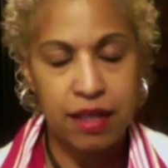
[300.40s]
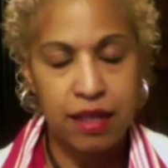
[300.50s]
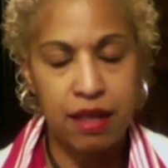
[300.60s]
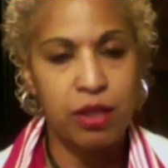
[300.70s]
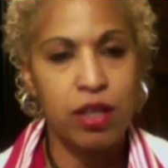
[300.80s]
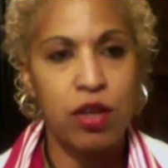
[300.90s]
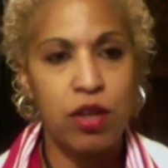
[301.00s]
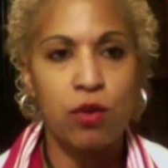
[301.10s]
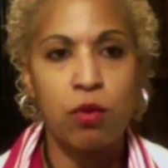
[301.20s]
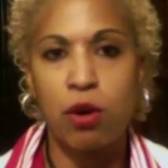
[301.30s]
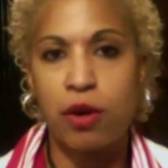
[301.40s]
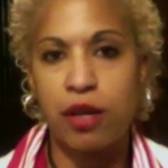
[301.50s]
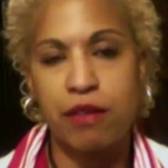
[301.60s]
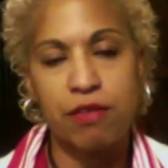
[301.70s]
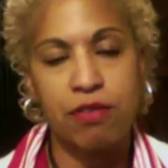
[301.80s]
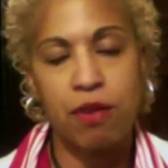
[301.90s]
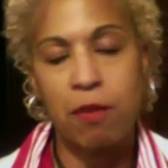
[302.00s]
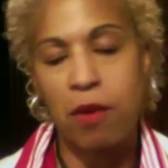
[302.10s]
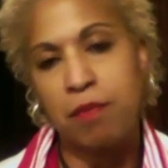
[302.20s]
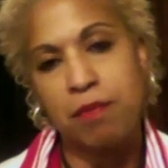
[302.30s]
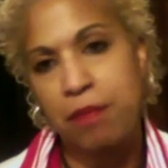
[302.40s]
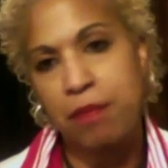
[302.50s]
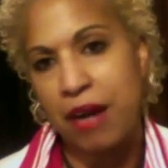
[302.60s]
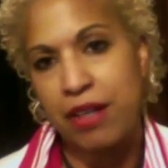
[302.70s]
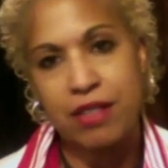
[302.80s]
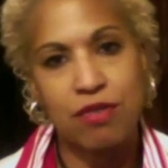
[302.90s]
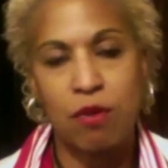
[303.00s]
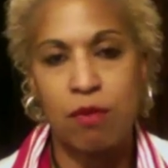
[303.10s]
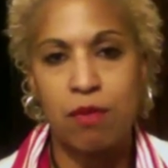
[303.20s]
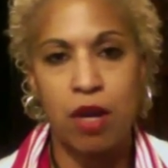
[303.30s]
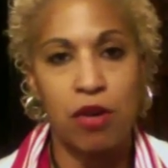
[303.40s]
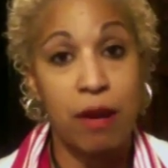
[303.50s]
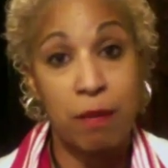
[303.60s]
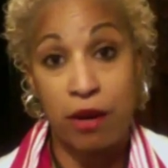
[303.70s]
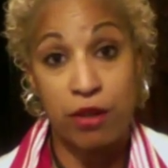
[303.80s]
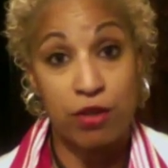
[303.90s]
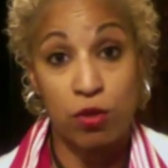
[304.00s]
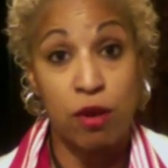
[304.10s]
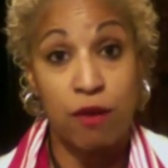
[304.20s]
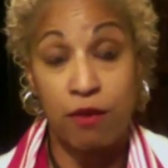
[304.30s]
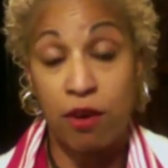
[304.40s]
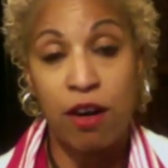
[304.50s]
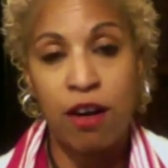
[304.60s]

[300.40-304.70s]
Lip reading: we learn worry from our parents, from our grandparents, or whoever